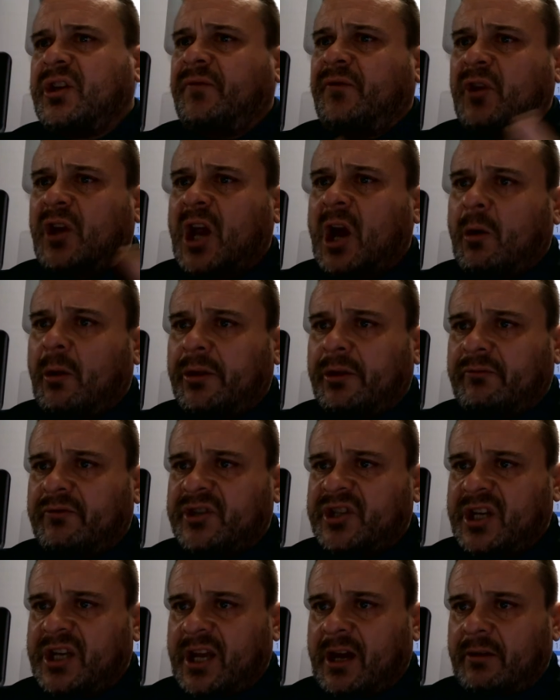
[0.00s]
If you go on the
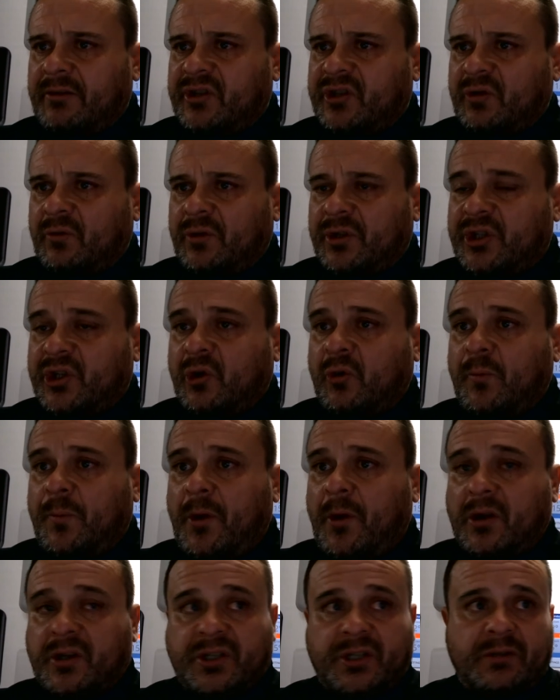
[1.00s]
Resideo Installer
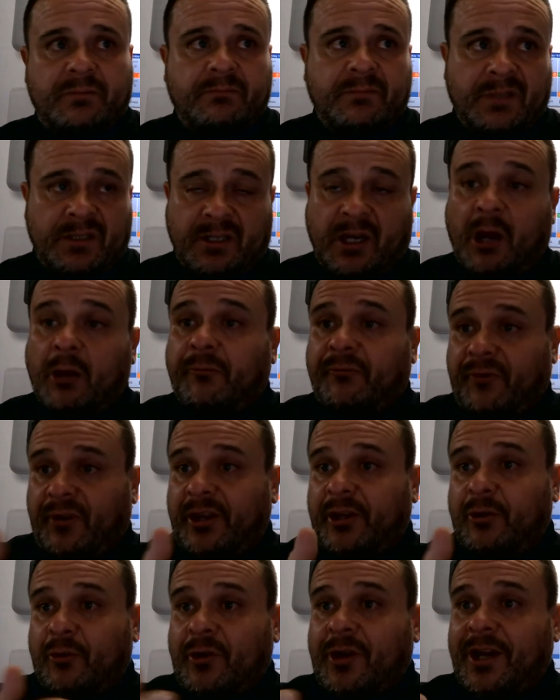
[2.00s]
Toolbox,
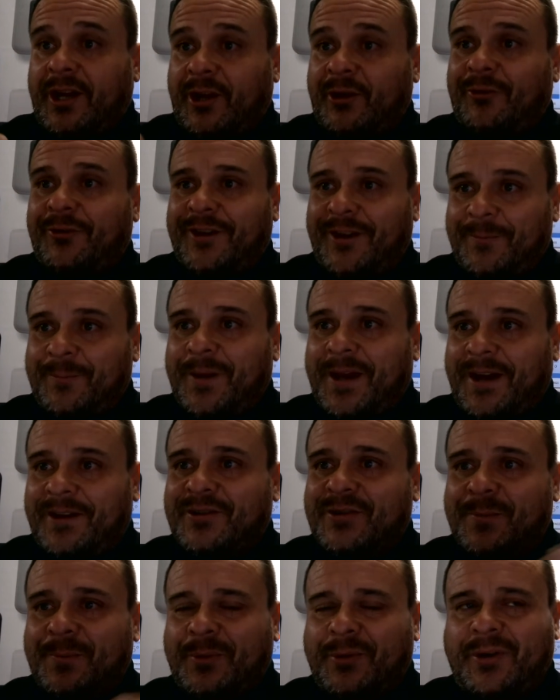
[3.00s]
hopefully you'll click on it and be able
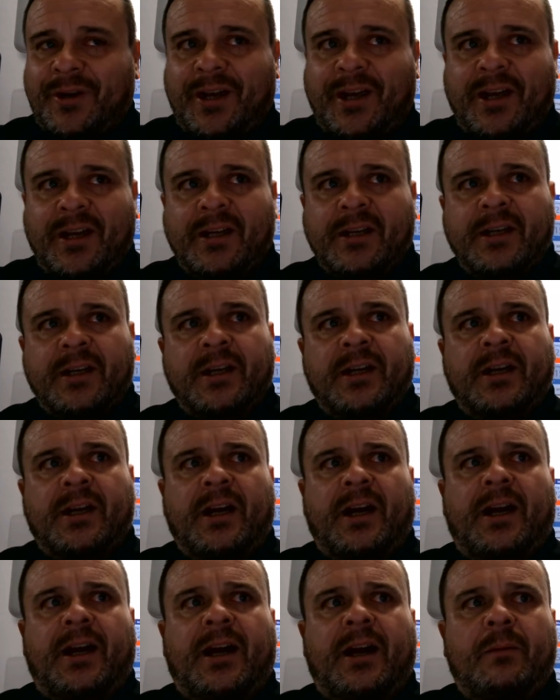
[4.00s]
to book it.
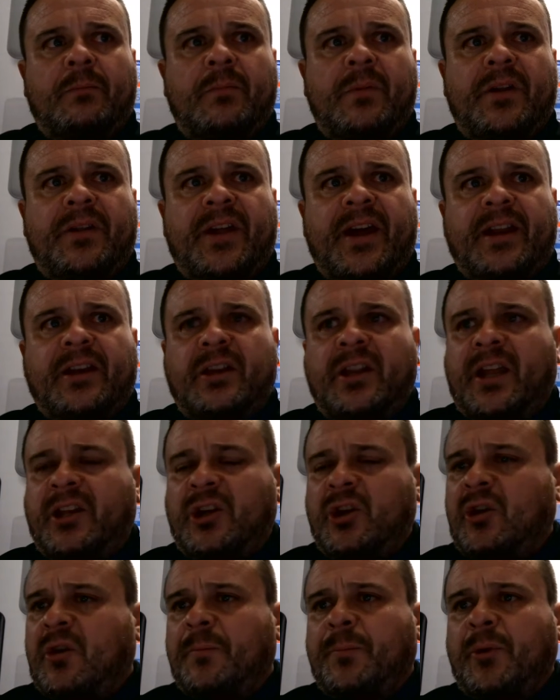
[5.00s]
Um, then,
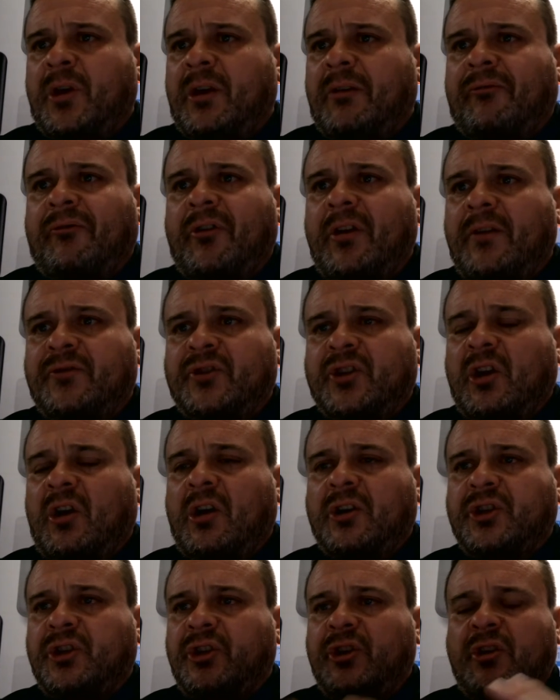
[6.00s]
then you can book it free of
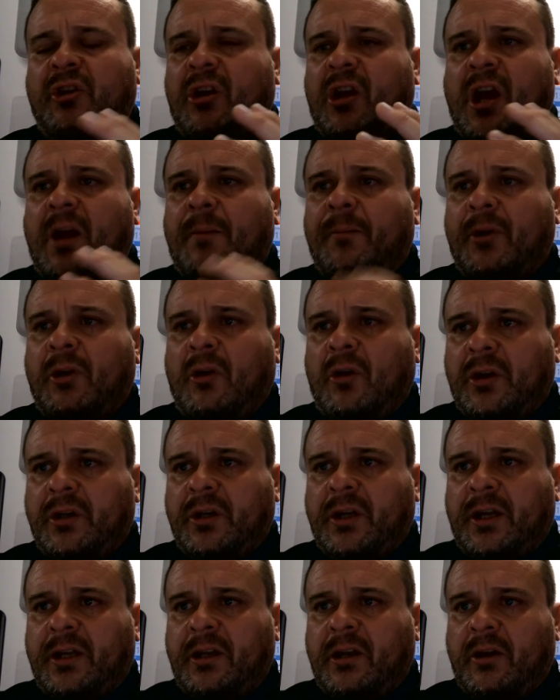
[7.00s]
charge and you can come along
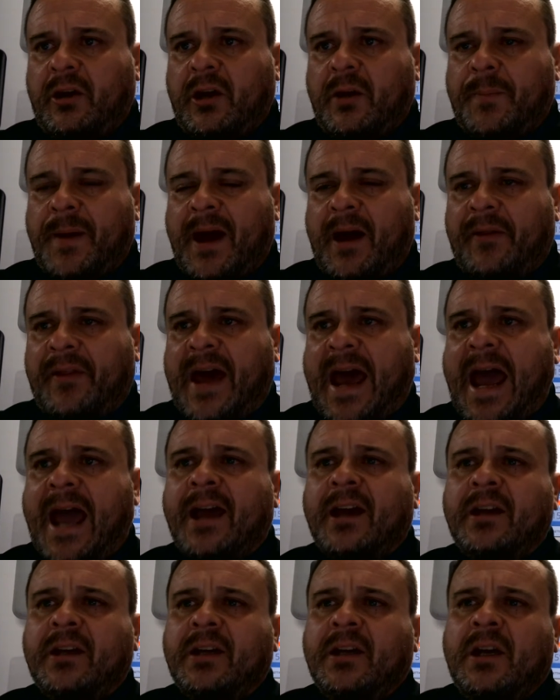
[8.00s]
and, and learn about that.
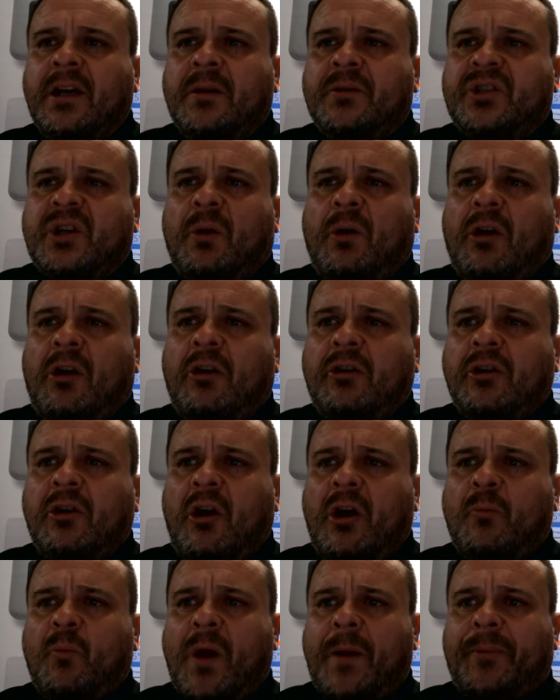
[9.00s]
So our
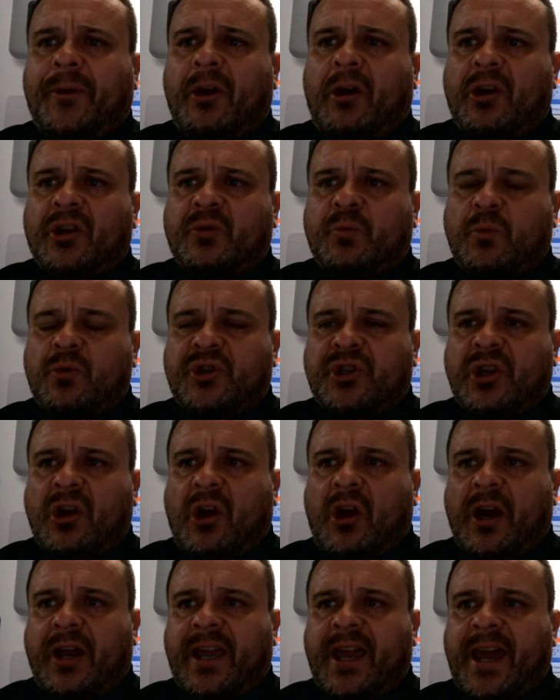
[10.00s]
online webinars will
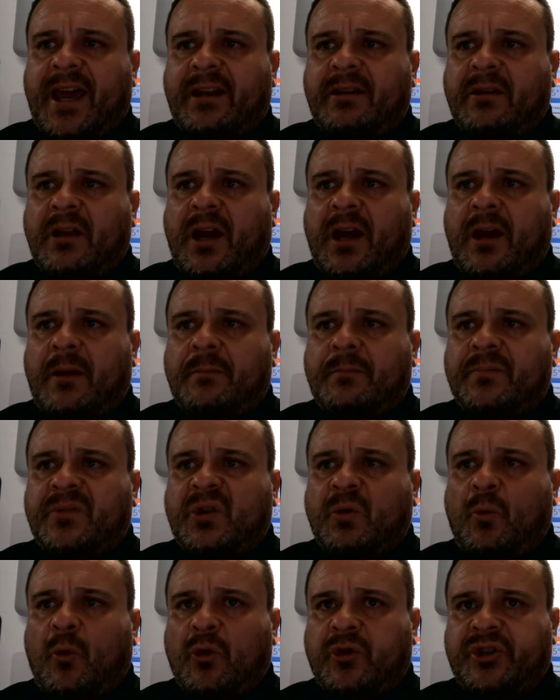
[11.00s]
start again um,
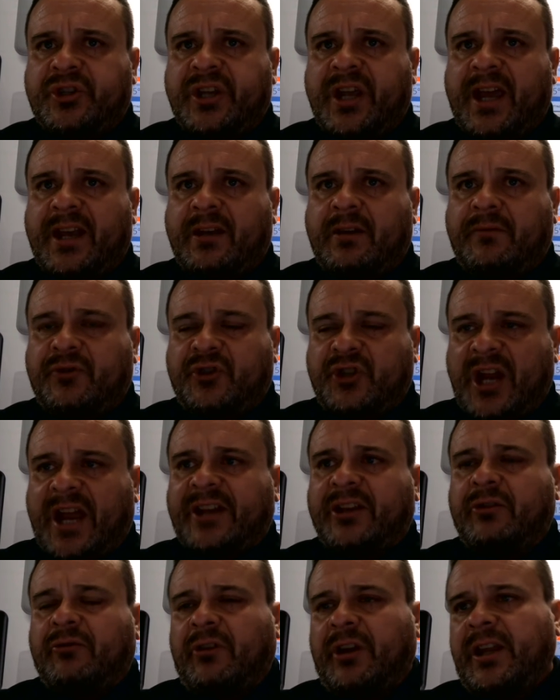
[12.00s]
towards the end of
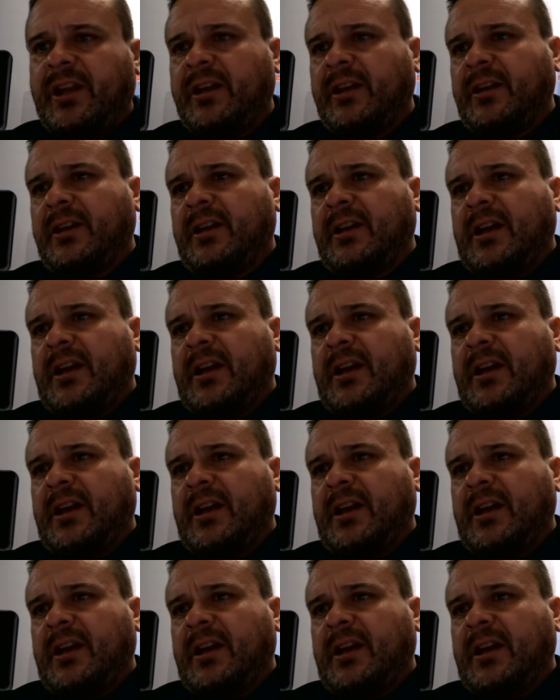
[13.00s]
January.